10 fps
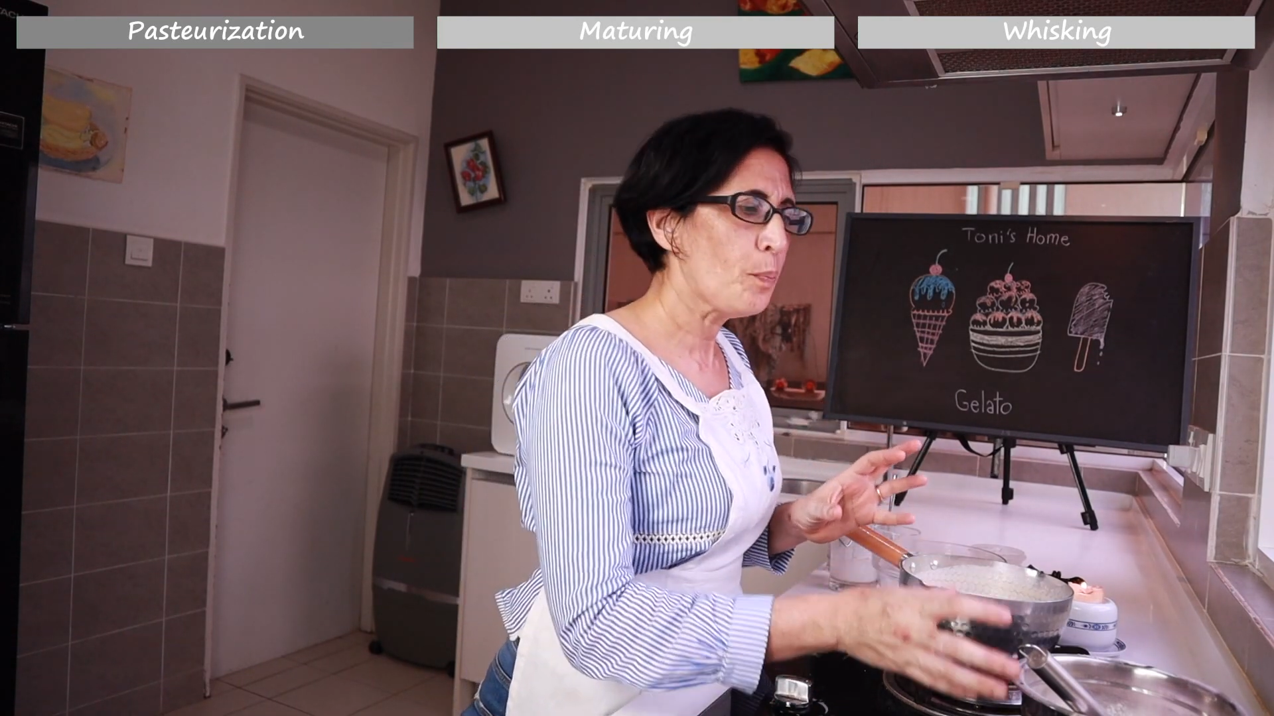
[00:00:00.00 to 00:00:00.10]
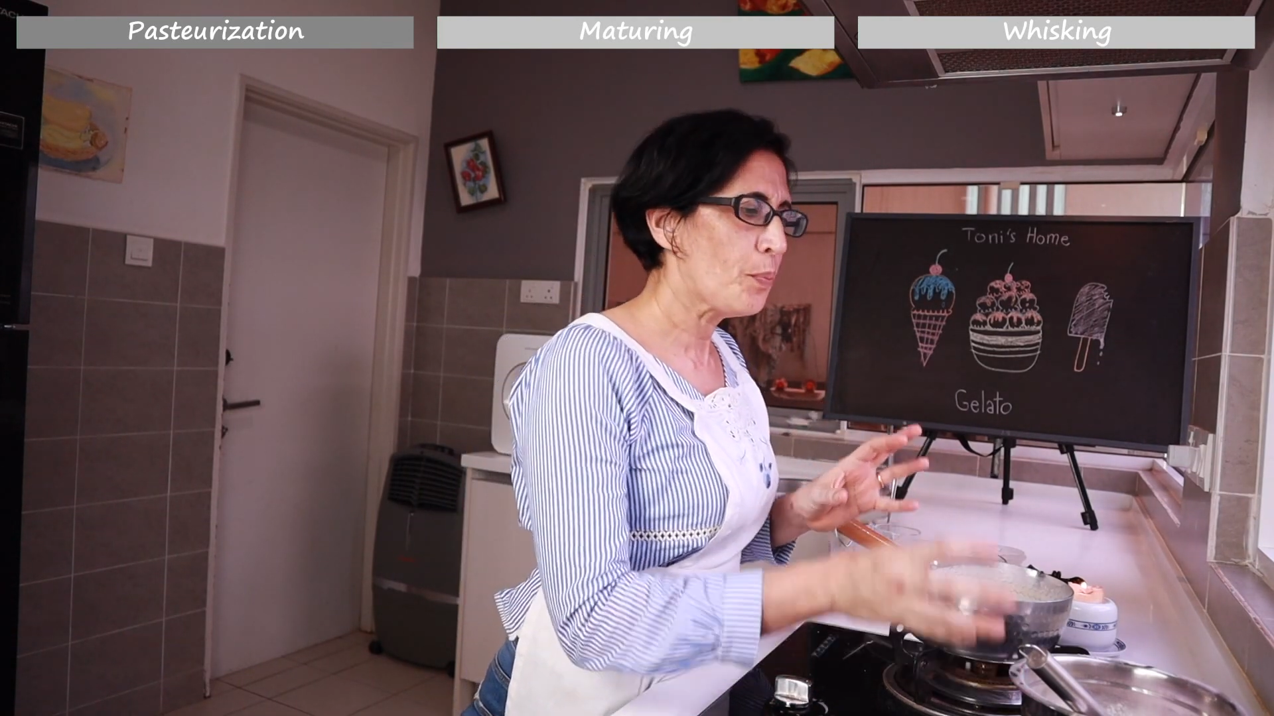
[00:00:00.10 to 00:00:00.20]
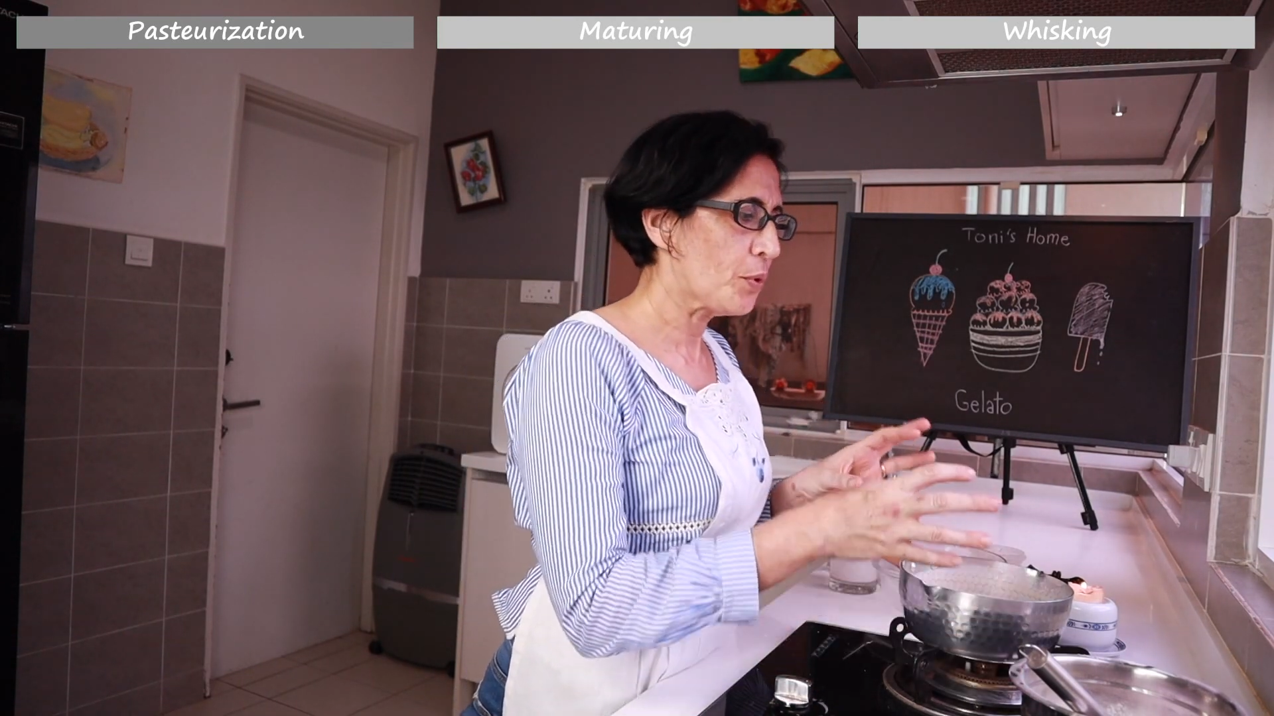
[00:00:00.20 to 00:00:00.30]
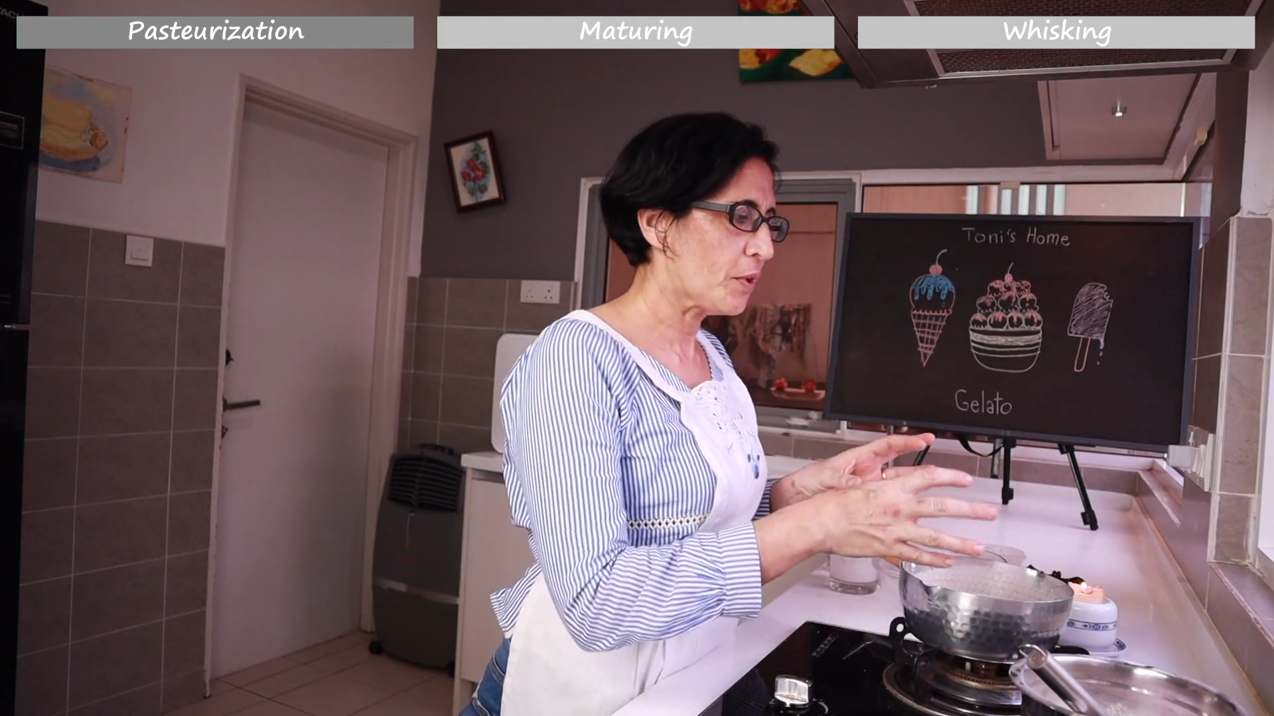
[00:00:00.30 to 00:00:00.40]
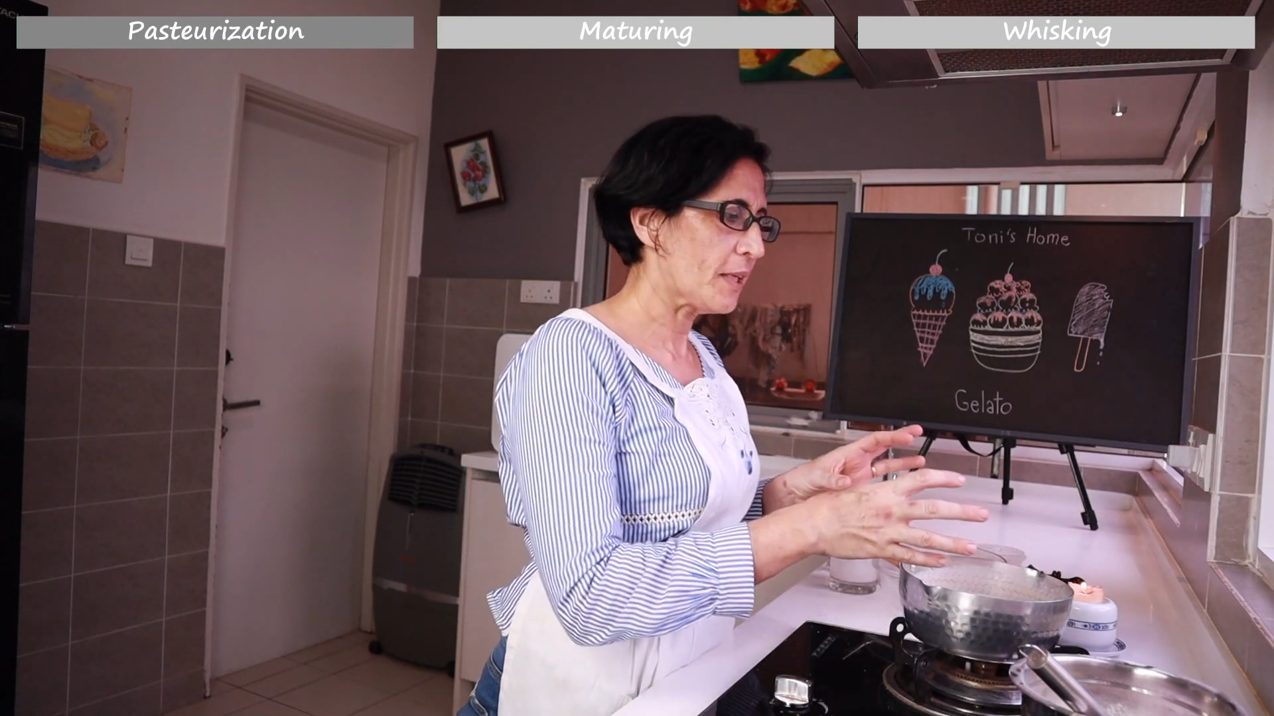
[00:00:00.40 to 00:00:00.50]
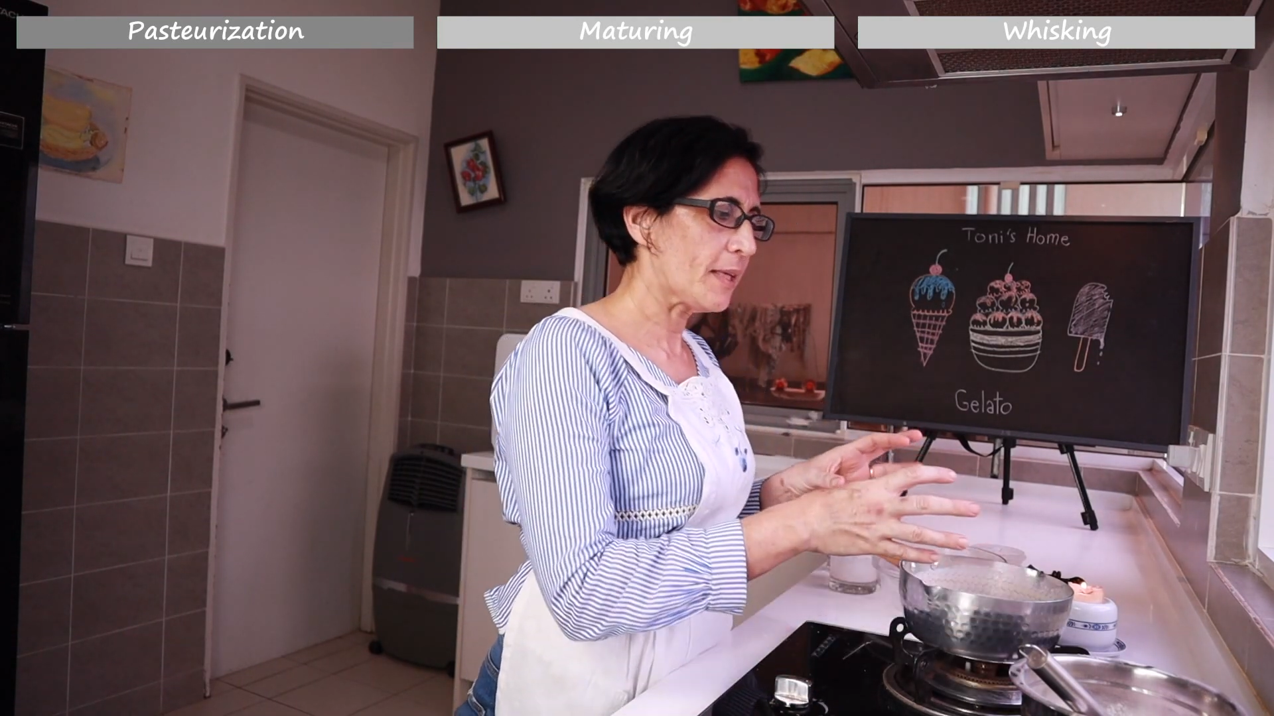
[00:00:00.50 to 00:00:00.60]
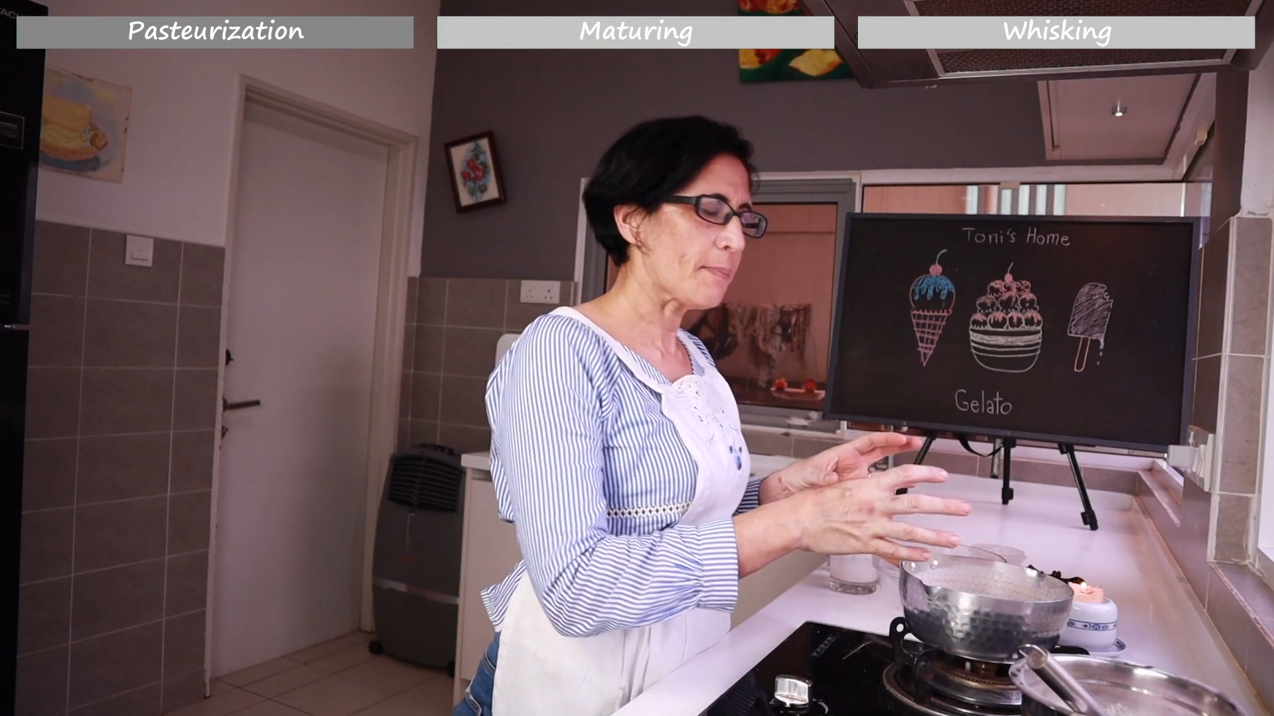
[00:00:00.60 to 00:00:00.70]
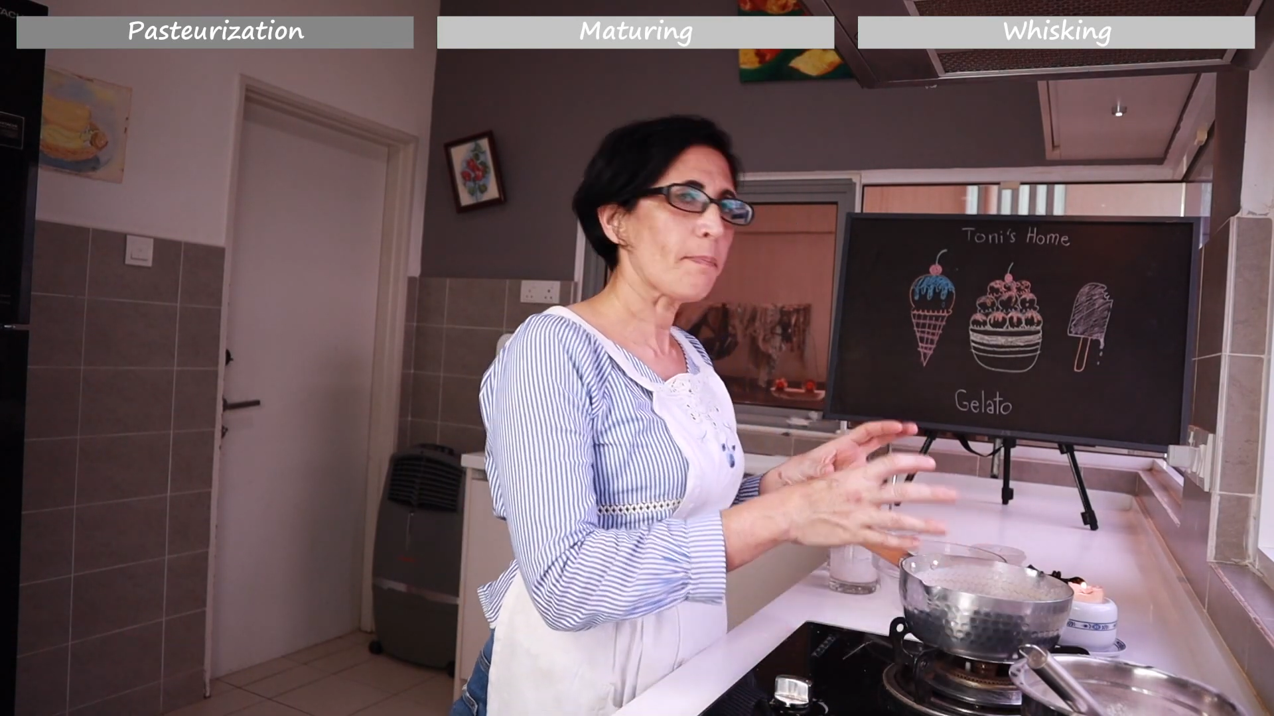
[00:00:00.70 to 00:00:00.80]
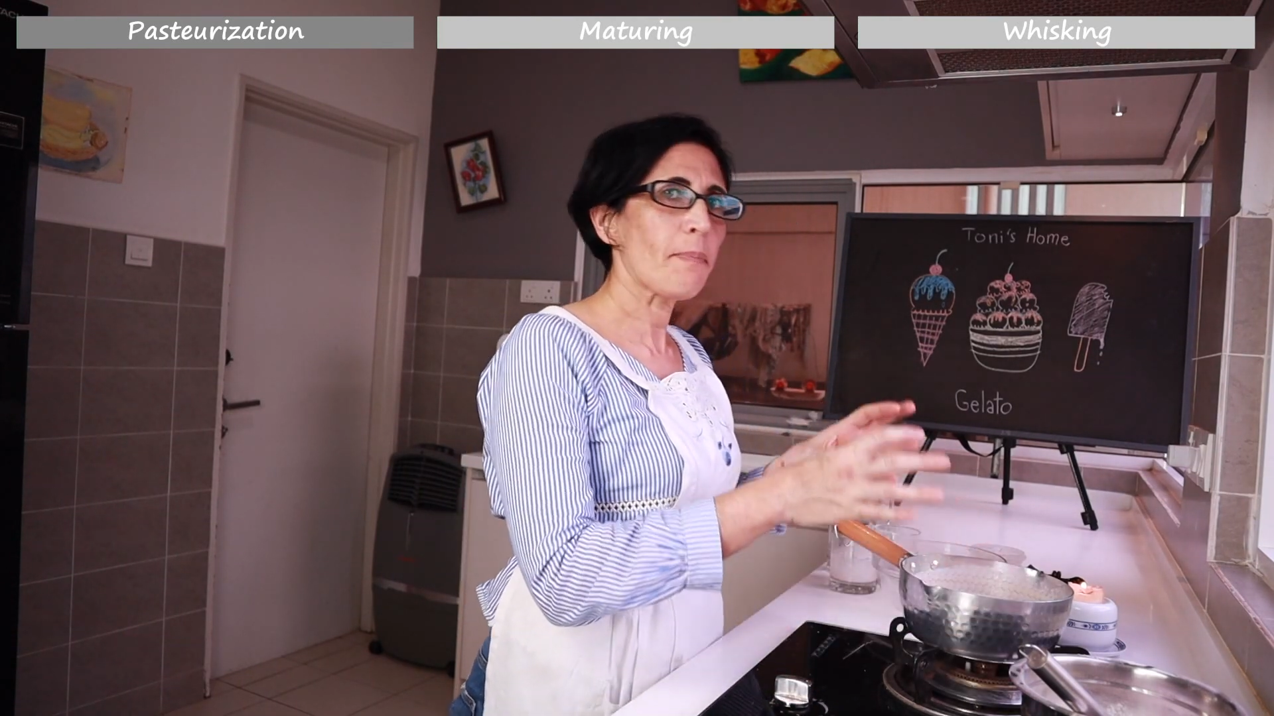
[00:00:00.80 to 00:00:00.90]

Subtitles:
put the